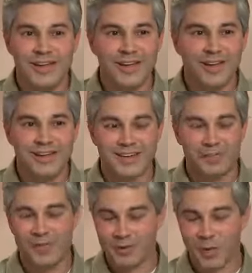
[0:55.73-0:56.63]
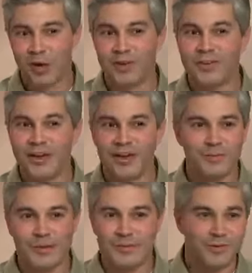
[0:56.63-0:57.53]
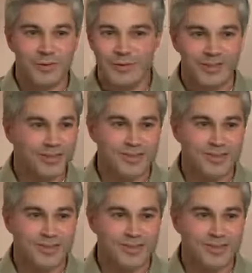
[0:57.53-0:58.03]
And it's been a long time, I mean, really,